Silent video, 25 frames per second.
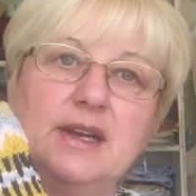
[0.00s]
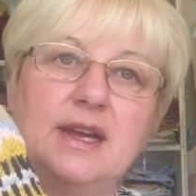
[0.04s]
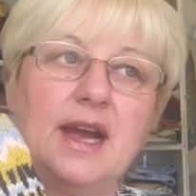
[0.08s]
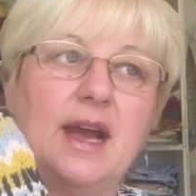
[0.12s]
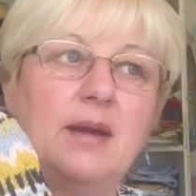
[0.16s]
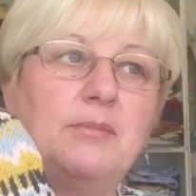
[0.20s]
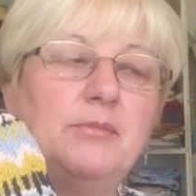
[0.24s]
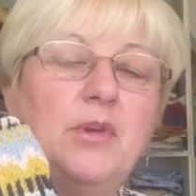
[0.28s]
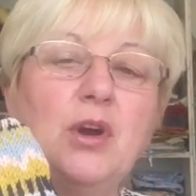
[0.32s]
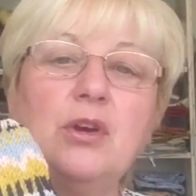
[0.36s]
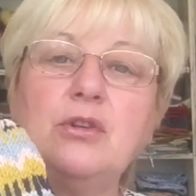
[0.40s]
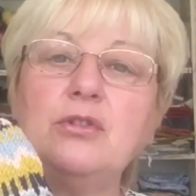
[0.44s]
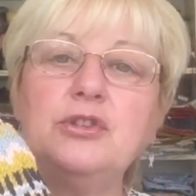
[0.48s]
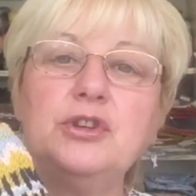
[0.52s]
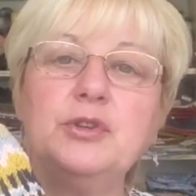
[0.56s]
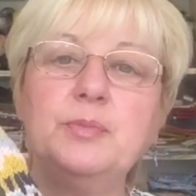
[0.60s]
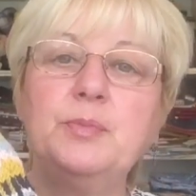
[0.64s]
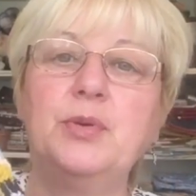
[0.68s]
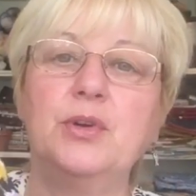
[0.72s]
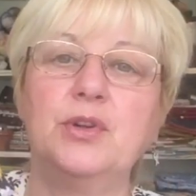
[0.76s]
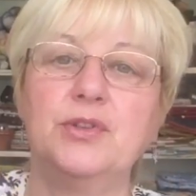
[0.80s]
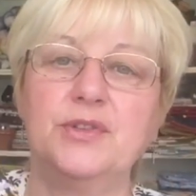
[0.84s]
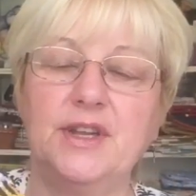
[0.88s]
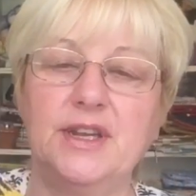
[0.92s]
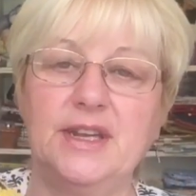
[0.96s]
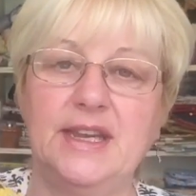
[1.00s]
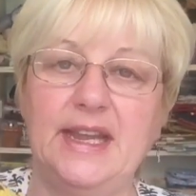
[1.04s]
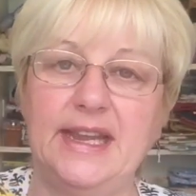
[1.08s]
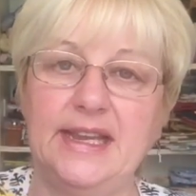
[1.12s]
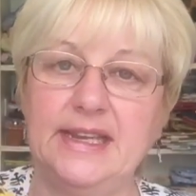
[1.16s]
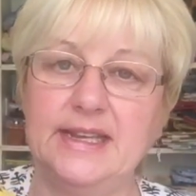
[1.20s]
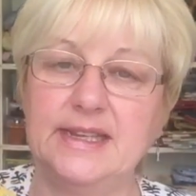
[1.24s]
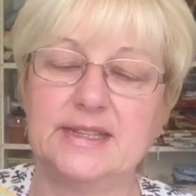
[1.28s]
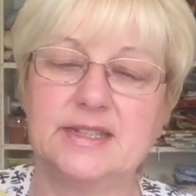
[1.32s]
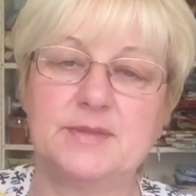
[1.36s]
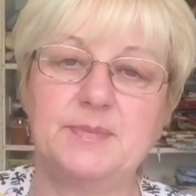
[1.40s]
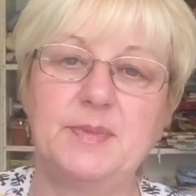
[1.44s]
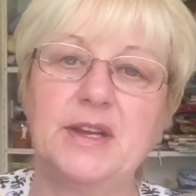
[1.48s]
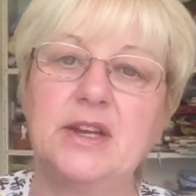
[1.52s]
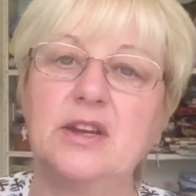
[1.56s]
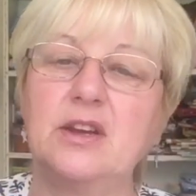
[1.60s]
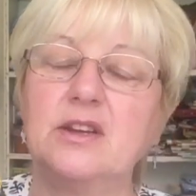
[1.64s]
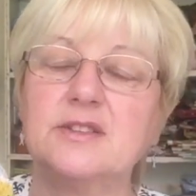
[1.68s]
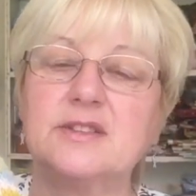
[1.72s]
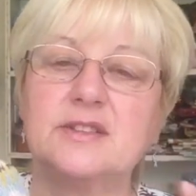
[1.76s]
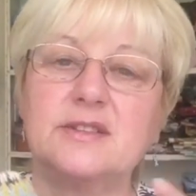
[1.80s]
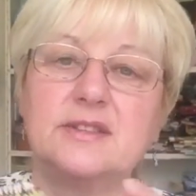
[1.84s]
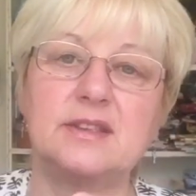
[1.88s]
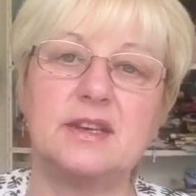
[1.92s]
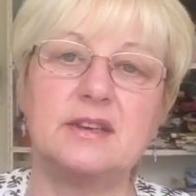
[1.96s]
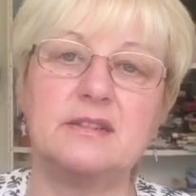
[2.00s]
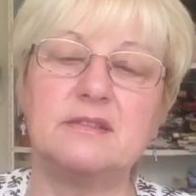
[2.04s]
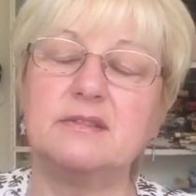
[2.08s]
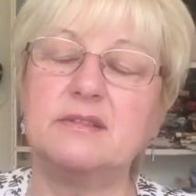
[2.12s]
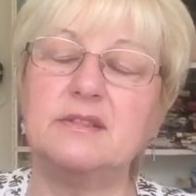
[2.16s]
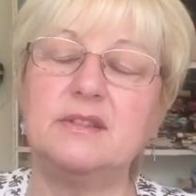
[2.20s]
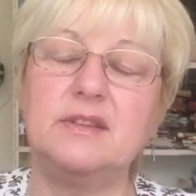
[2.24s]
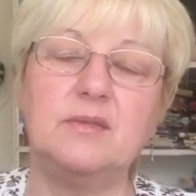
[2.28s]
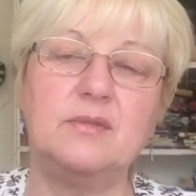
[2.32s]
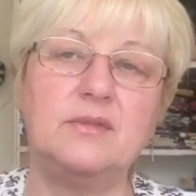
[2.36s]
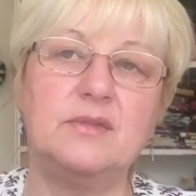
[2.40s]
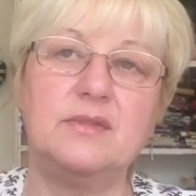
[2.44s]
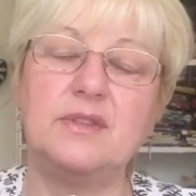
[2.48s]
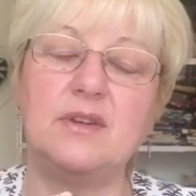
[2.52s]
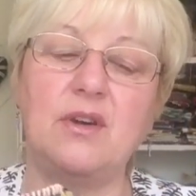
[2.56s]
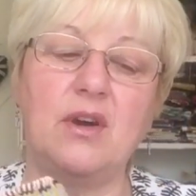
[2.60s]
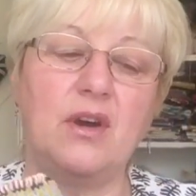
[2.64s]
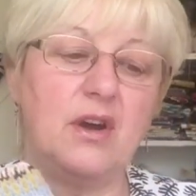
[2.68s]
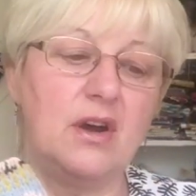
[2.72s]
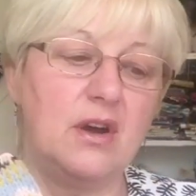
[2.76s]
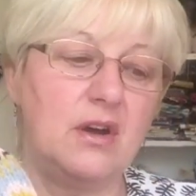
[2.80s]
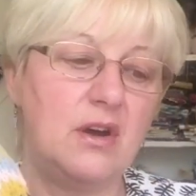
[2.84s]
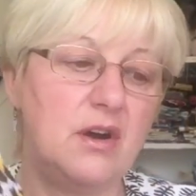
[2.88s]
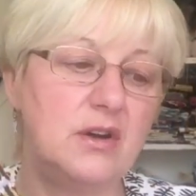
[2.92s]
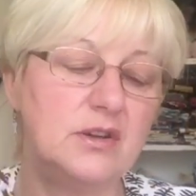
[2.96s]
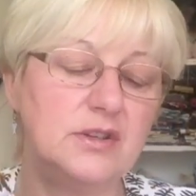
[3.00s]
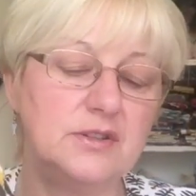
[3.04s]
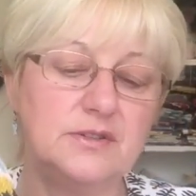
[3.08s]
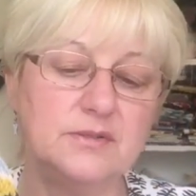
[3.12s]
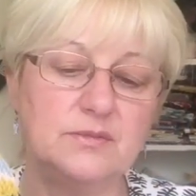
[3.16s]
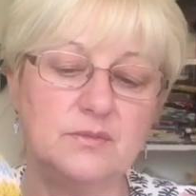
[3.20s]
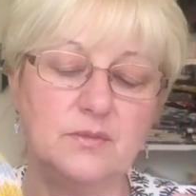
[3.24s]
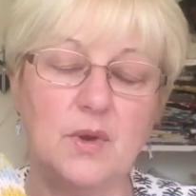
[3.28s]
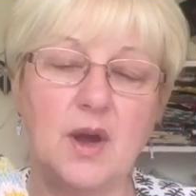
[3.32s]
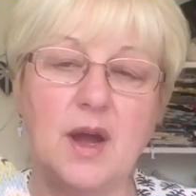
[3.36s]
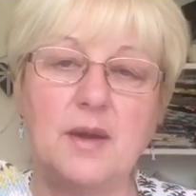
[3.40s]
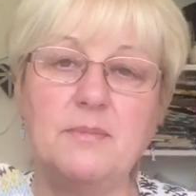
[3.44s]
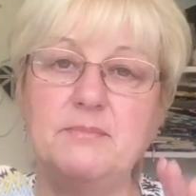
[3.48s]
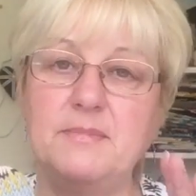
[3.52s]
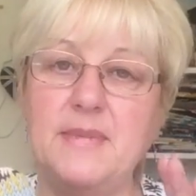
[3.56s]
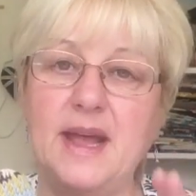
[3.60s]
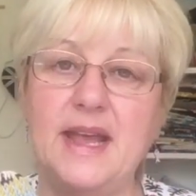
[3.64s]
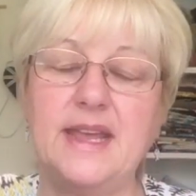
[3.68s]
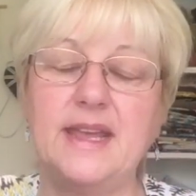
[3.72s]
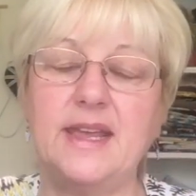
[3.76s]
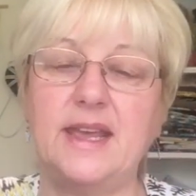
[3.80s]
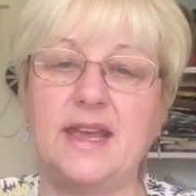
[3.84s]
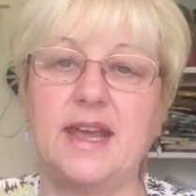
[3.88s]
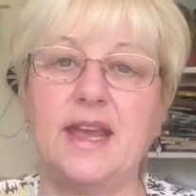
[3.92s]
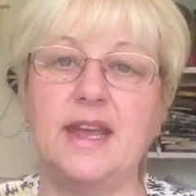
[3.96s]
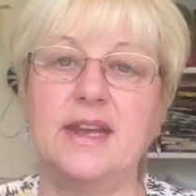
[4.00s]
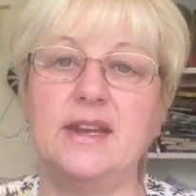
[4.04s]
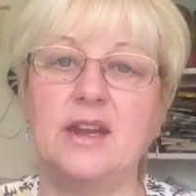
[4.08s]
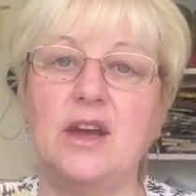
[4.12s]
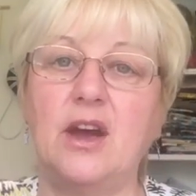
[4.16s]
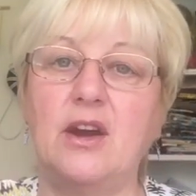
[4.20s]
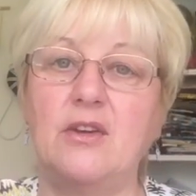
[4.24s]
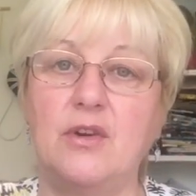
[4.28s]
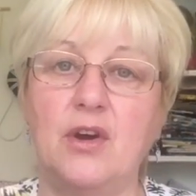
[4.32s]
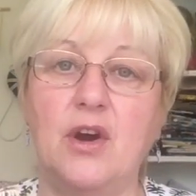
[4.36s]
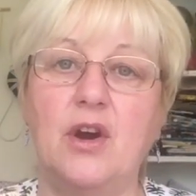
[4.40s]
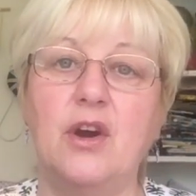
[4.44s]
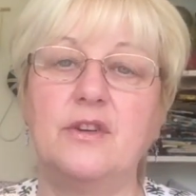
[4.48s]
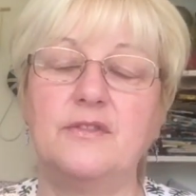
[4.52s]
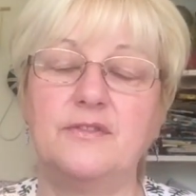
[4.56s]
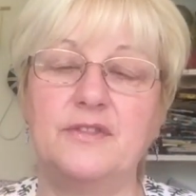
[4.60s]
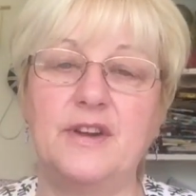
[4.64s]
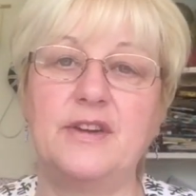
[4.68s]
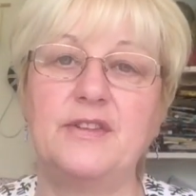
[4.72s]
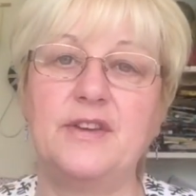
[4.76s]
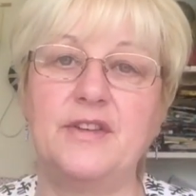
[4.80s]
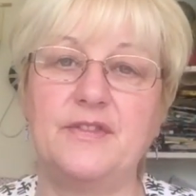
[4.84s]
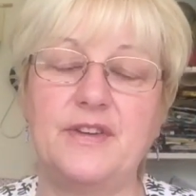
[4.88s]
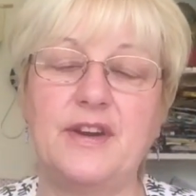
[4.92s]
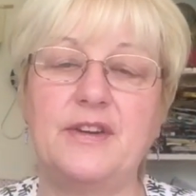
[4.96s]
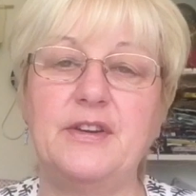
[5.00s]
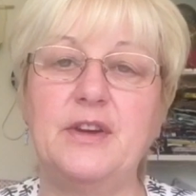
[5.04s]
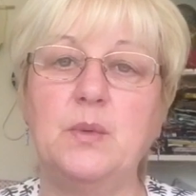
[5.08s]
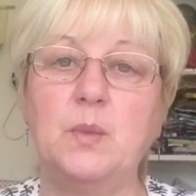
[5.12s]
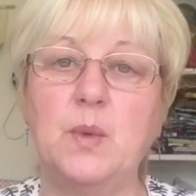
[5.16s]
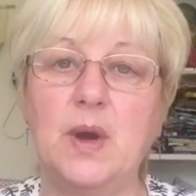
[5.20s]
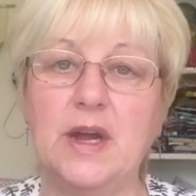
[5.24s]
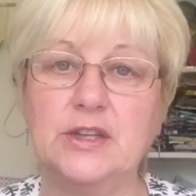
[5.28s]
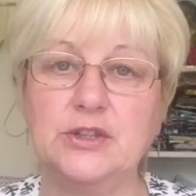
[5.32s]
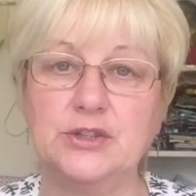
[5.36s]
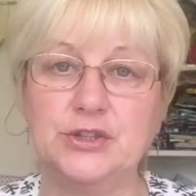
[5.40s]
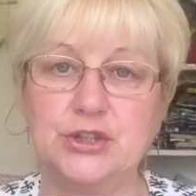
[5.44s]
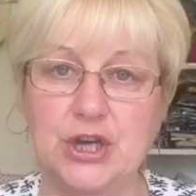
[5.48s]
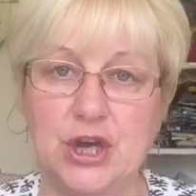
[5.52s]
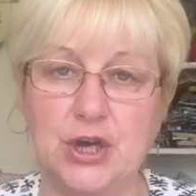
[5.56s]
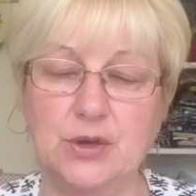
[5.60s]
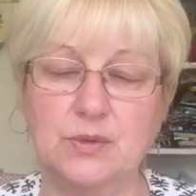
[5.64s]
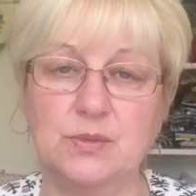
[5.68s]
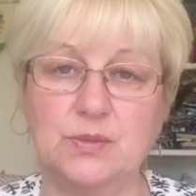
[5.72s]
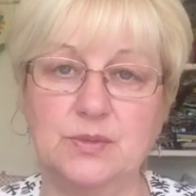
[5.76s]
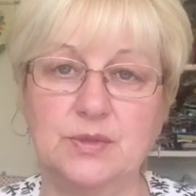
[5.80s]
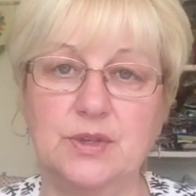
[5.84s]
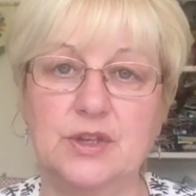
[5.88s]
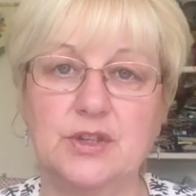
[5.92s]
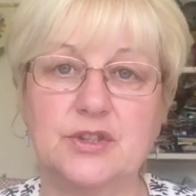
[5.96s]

I'm not going to put the links because all what I'm making are all very, very well known.